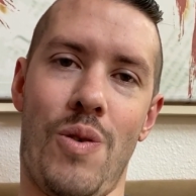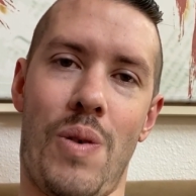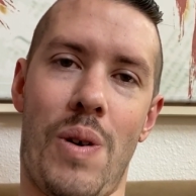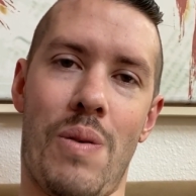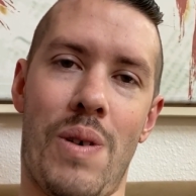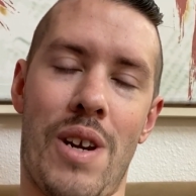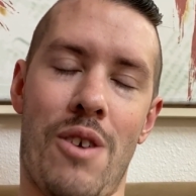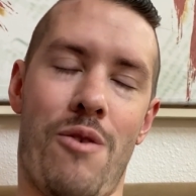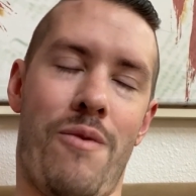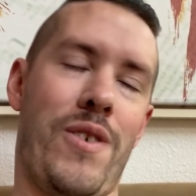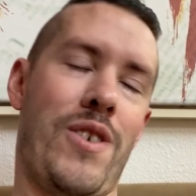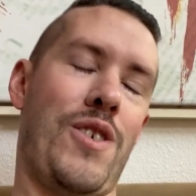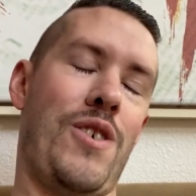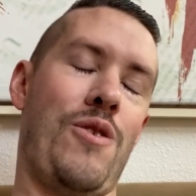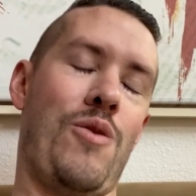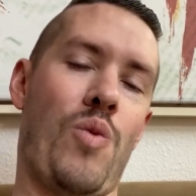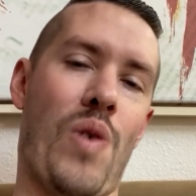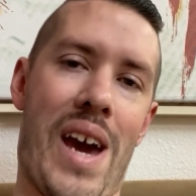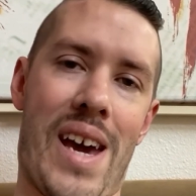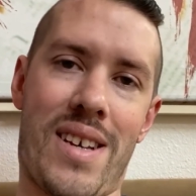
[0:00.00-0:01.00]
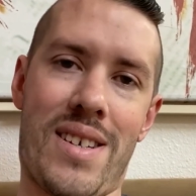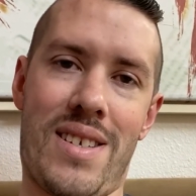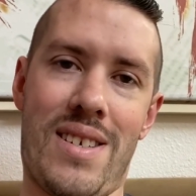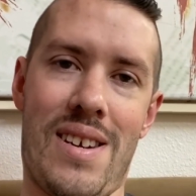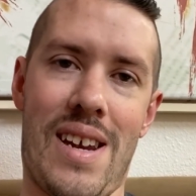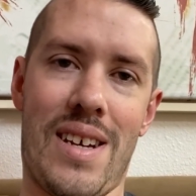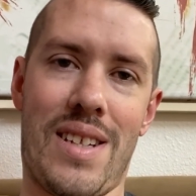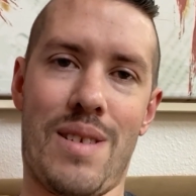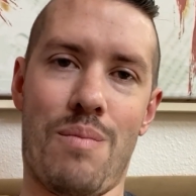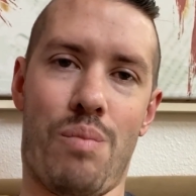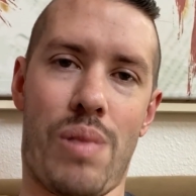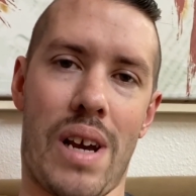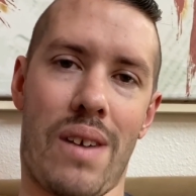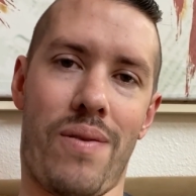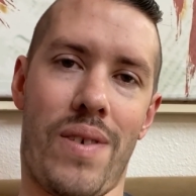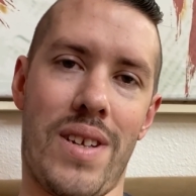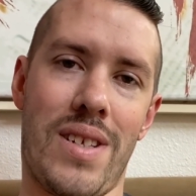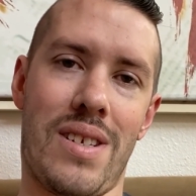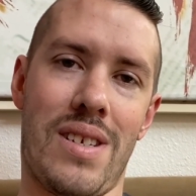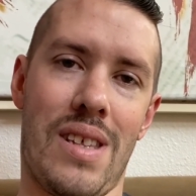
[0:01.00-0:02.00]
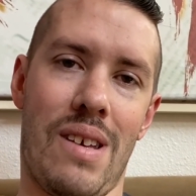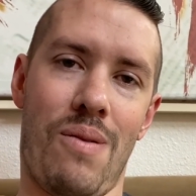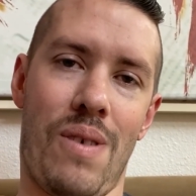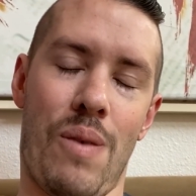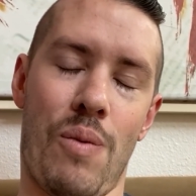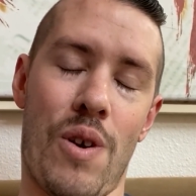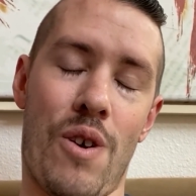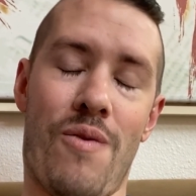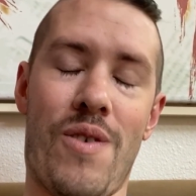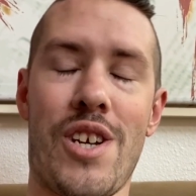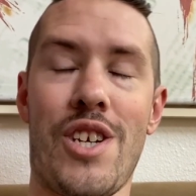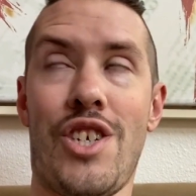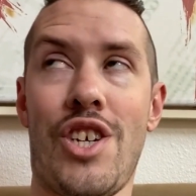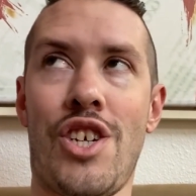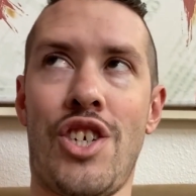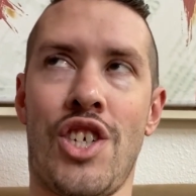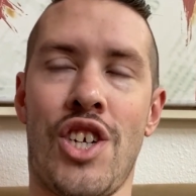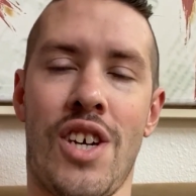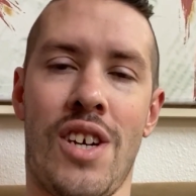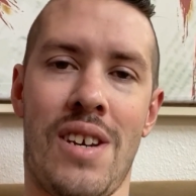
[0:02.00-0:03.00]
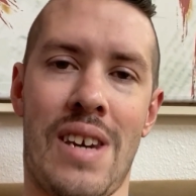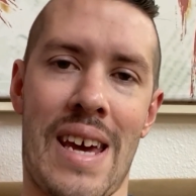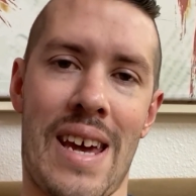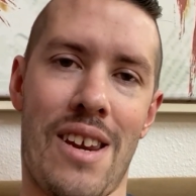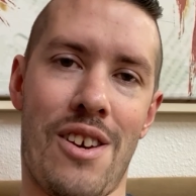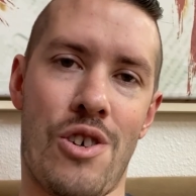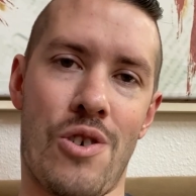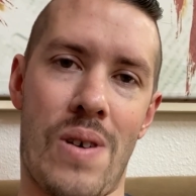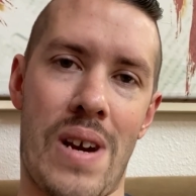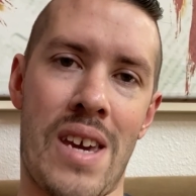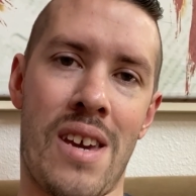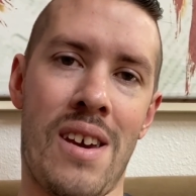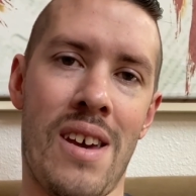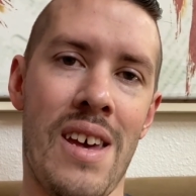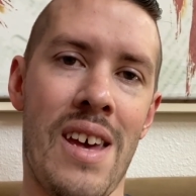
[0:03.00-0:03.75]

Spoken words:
We went over to Wex and had some breakfast, and then we went over to Jinja and had a drink